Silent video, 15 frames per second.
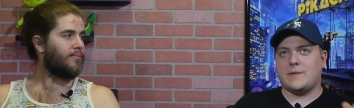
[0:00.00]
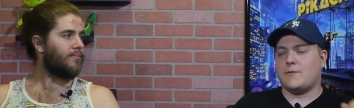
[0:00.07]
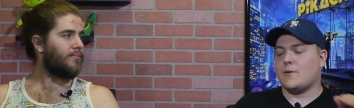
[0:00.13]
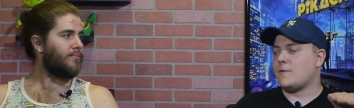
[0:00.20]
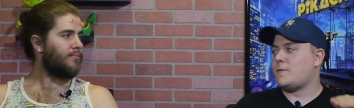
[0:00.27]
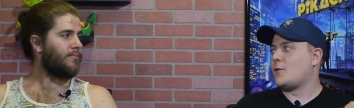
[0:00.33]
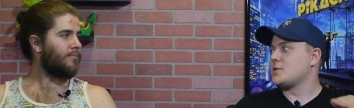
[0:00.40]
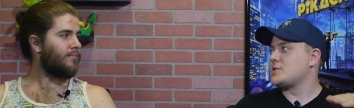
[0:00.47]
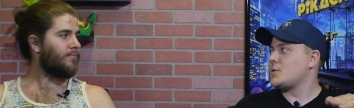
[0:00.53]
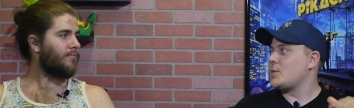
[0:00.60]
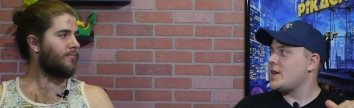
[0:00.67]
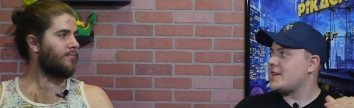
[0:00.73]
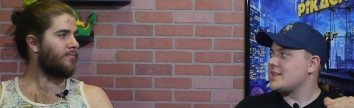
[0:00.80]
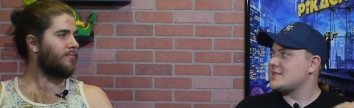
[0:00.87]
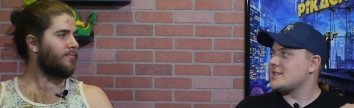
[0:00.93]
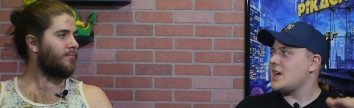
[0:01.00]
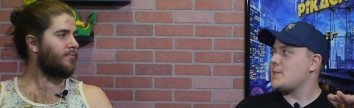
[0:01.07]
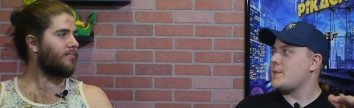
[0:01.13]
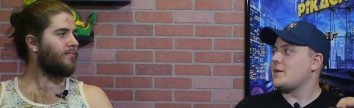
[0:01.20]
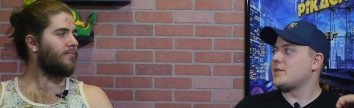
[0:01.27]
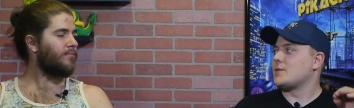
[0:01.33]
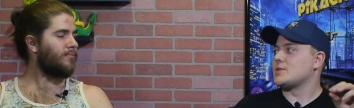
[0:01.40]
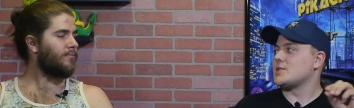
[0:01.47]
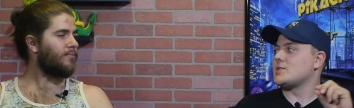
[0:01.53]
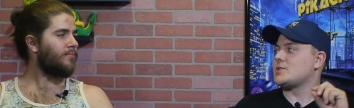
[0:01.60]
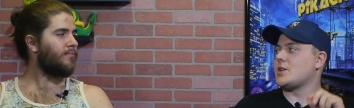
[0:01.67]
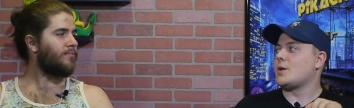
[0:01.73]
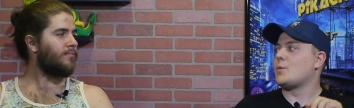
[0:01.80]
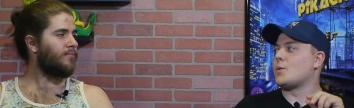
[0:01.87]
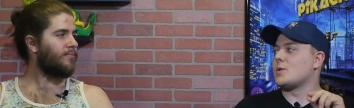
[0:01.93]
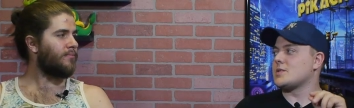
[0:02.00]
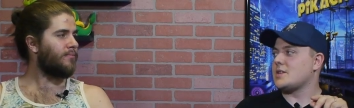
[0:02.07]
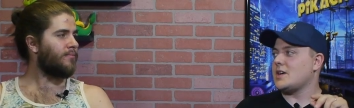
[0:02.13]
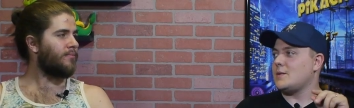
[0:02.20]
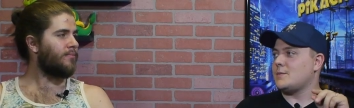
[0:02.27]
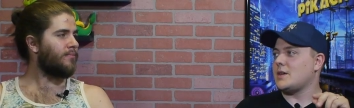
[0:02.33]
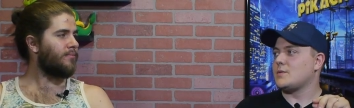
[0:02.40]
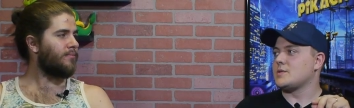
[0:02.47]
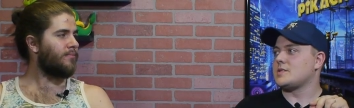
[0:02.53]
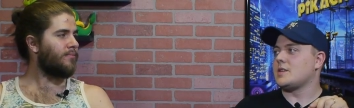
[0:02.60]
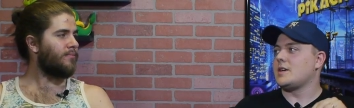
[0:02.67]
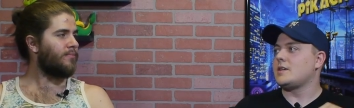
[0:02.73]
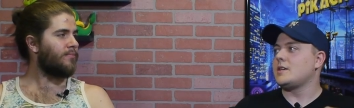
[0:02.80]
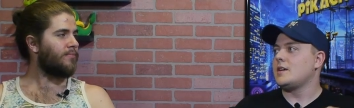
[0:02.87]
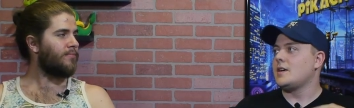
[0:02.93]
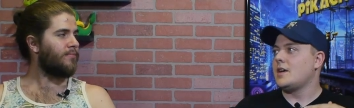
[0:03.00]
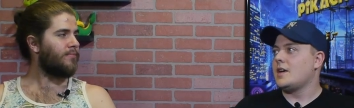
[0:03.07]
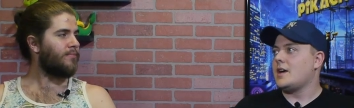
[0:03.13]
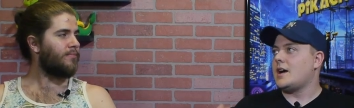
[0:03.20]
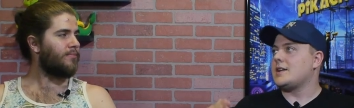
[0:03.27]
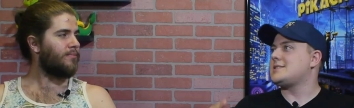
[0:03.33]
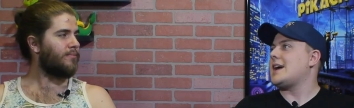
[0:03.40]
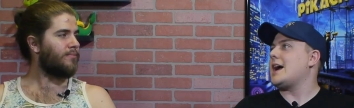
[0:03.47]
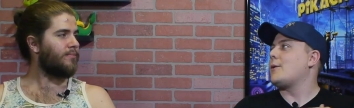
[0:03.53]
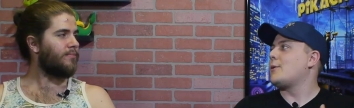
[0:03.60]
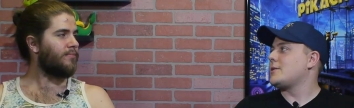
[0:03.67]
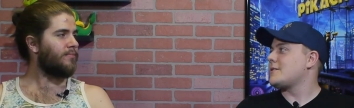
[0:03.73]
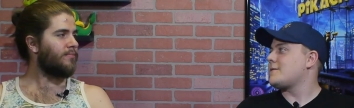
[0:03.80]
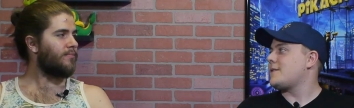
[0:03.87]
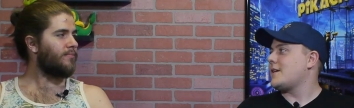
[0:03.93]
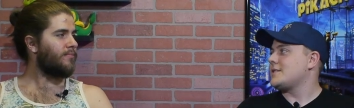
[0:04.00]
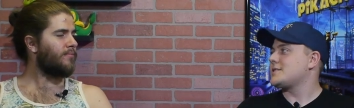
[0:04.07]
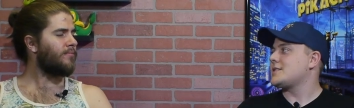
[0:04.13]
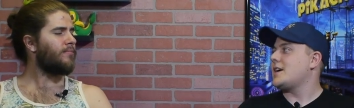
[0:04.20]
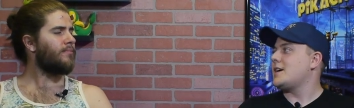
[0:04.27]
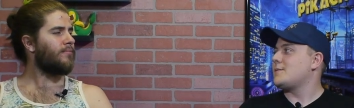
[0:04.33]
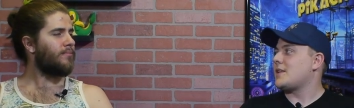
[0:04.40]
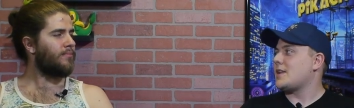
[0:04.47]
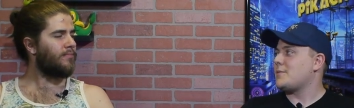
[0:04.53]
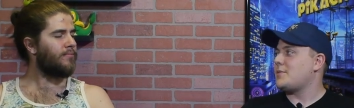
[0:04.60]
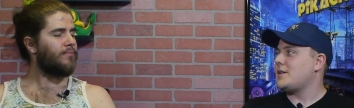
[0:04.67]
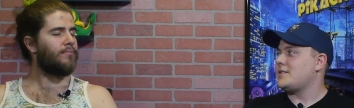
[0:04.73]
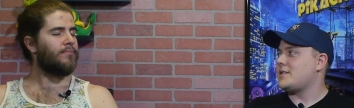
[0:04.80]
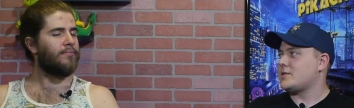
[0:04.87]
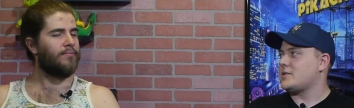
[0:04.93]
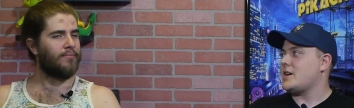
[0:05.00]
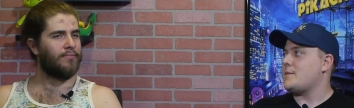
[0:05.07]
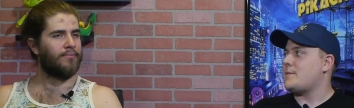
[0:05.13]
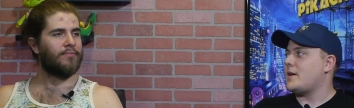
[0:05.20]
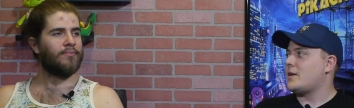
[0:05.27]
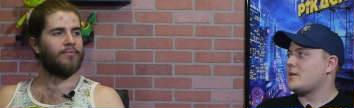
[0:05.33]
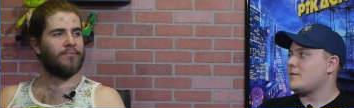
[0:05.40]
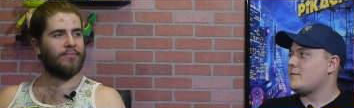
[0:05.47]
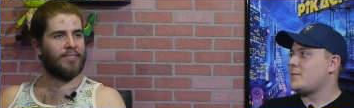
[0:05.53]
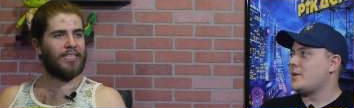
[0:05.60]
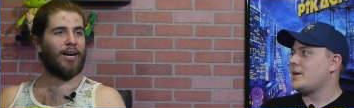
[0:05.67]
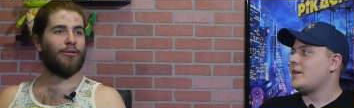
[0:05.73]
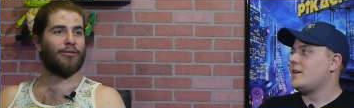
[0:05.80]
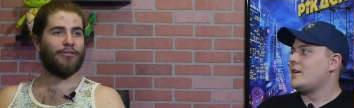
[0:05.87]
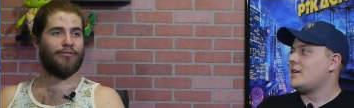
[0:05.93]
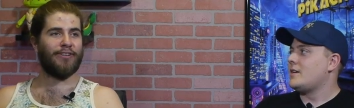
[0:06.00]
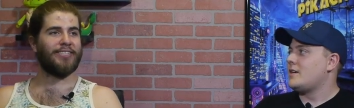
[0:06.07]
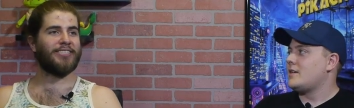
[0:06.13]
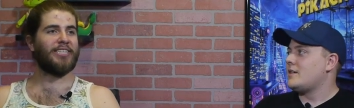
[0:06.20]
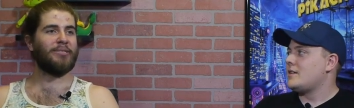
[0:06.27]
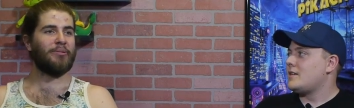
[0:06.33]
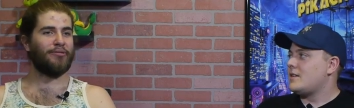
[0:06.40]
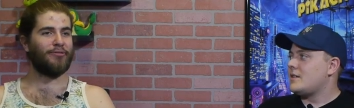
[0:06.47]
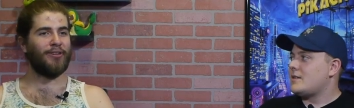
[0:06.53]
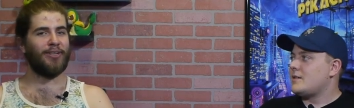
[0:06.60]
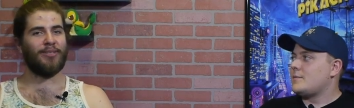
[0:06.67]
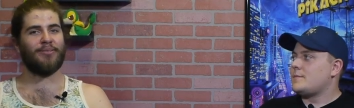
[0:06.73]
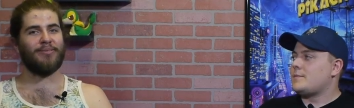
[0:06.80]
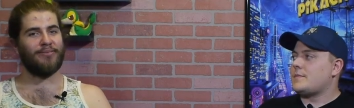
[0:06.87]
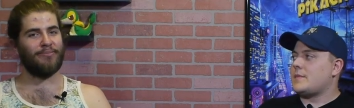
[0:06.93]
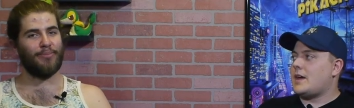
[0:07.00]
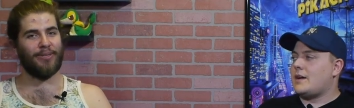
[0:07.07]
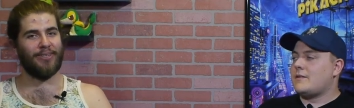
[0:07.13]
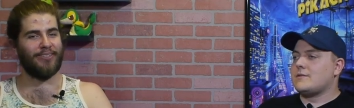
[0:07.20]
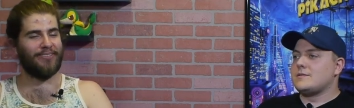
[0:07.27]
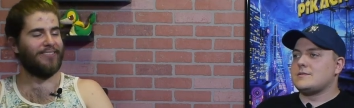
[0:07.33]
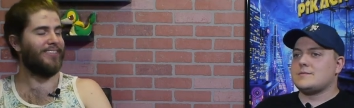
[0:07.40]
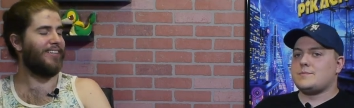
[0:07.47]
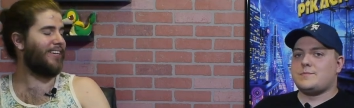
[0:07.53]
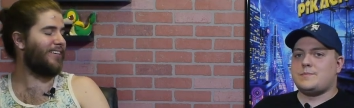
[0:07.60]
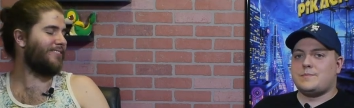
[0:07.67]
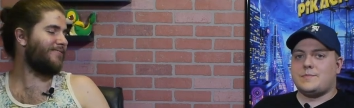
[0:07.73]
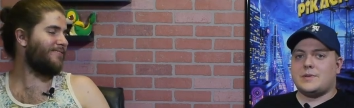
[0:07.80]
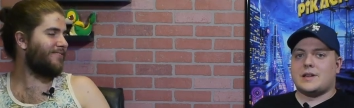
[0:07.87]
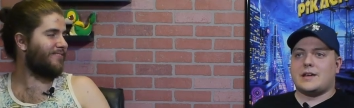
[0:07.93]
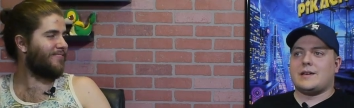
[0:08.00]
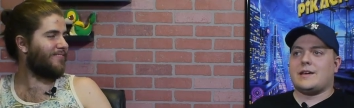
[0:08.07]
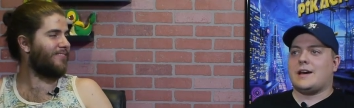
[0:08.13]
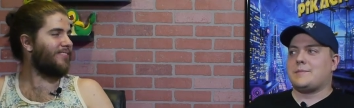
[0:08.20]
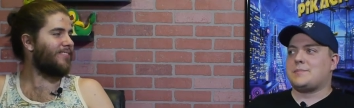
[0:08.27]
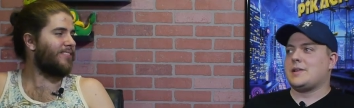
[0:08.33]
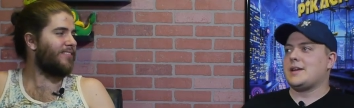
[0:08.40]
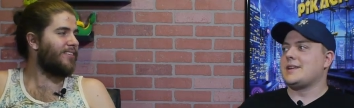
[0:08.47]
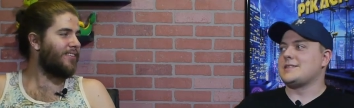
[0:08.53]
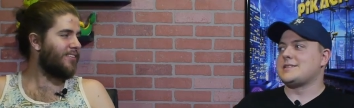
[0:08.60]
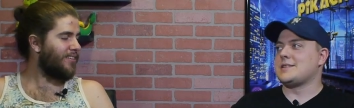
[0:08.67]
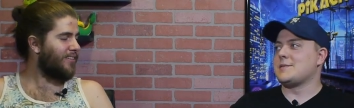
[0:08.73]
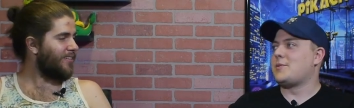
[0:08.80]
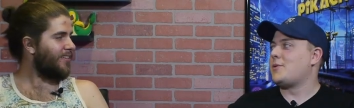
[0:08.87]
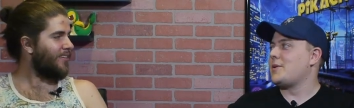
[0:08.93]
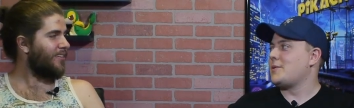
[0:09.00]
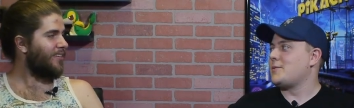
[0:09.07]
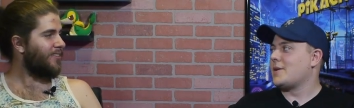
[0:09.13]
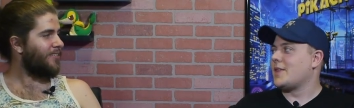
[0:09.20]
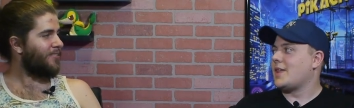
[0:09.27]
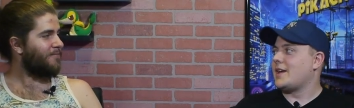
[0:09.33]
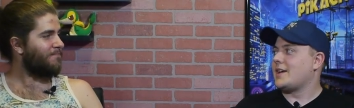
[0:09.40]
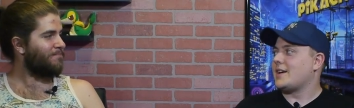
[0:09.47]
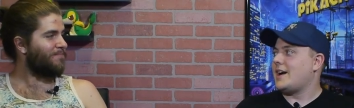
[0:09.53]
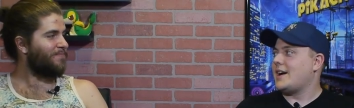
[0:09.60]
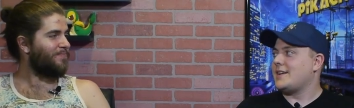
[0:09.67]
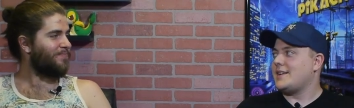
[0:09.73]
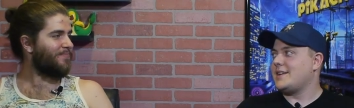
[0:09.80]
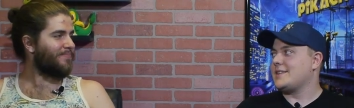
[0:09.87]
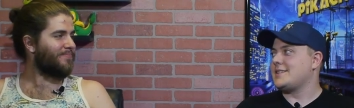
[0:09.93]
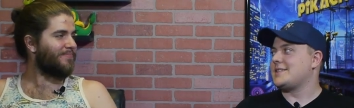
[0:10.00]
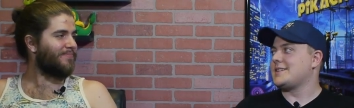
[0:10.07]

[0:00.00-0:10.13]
Speaker 1: before Force Awakens came out, there was a Star Wars game that was like a tower defense game that I played the crap out of. But tower
Speaker 2: defense can be fun. I was, yeah.
Speaker 1: But I, I played it to the point where like I needed